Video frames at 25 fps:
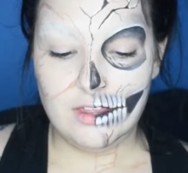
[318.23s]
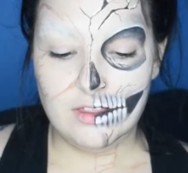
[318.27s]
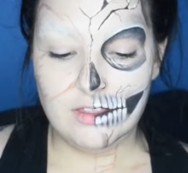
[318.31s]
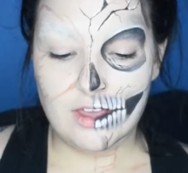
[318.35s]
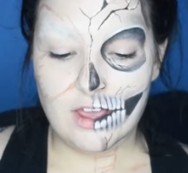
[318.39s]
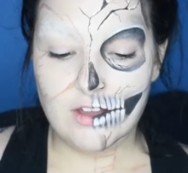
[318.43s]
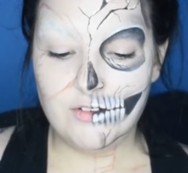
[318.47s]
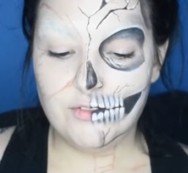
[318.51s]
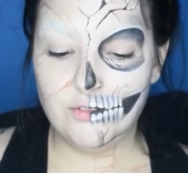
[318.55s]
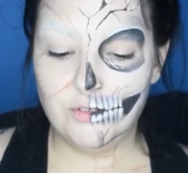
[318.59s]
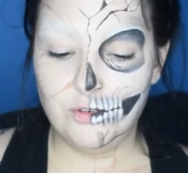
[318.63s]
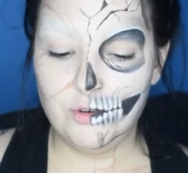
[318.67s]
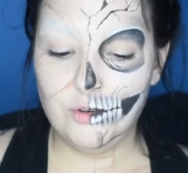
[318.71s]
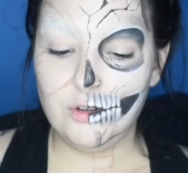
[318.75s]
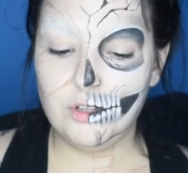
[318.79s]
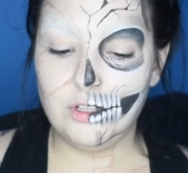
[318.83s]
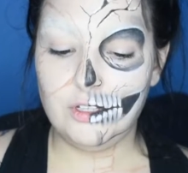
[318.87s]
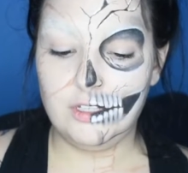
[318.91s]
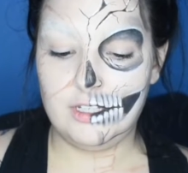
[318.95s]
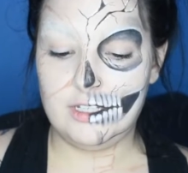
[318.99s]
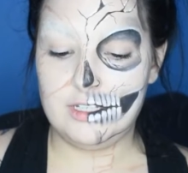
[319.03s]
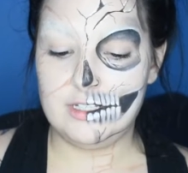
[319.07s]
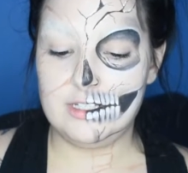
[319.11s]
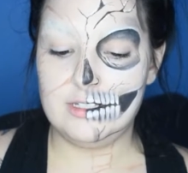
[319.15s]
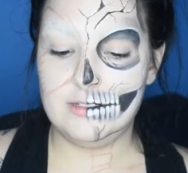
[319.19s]
That
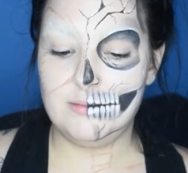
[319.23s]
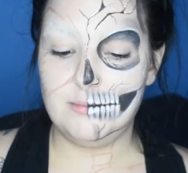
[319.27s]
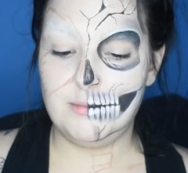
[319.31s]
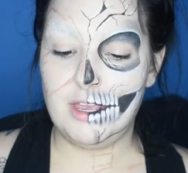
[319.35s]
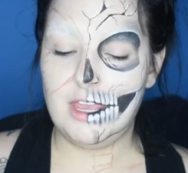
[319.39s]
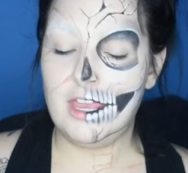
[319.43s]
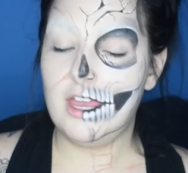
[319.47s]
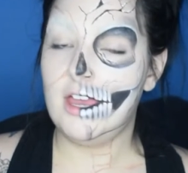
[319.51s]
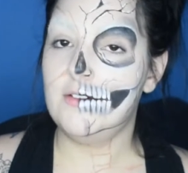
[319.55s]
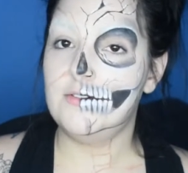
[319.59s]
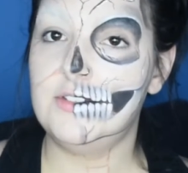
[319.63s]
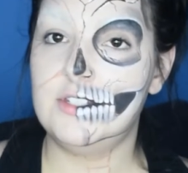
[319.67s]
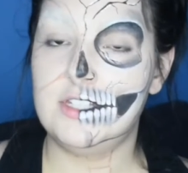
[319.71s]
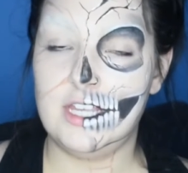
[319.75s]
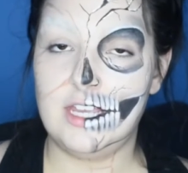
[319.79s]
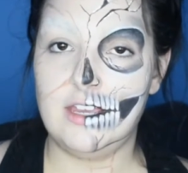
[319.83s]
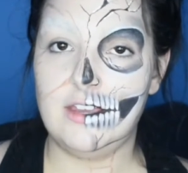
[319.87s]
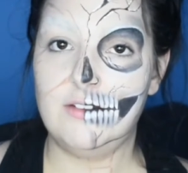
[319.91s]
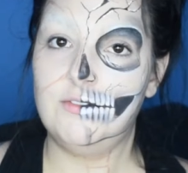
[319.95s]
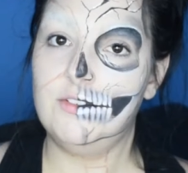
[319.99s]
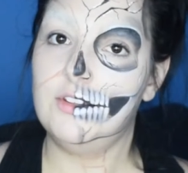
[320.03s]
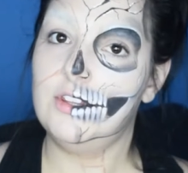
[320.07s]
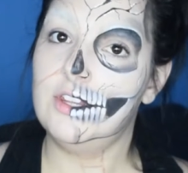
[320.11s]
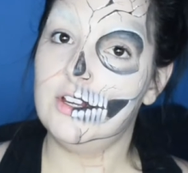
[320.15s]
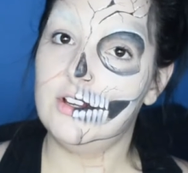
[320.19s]
frugalness may have
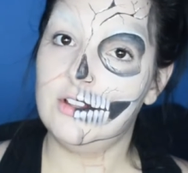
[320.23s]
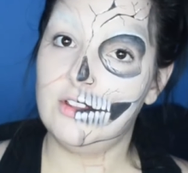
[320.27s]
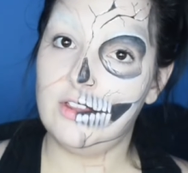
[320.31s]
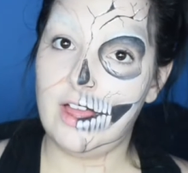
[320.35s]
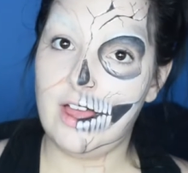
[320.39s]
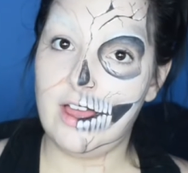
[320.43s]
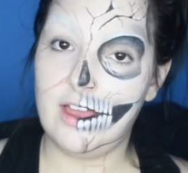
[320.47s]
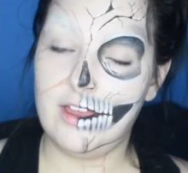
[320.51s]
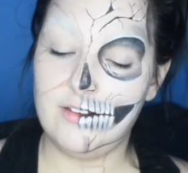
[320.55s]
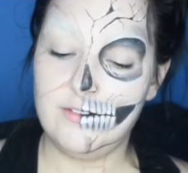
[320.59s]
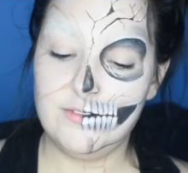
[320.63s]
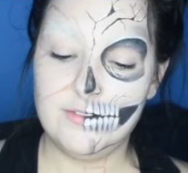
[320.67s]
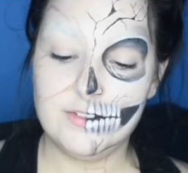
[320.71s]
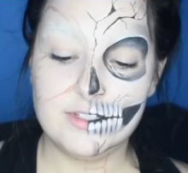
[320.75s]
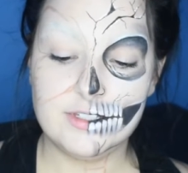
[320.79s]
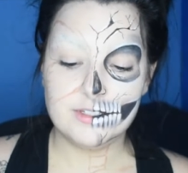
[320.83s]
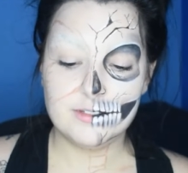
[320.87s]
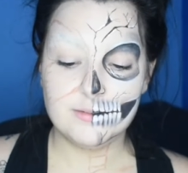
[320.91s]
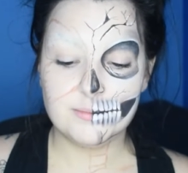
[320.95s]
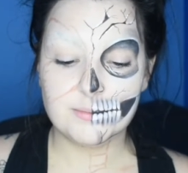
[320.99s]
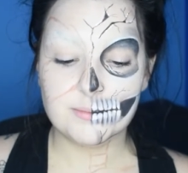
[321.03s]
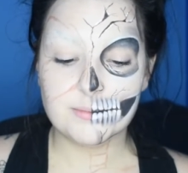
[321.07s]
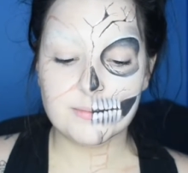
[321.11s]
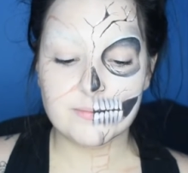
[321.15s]
saved their lives.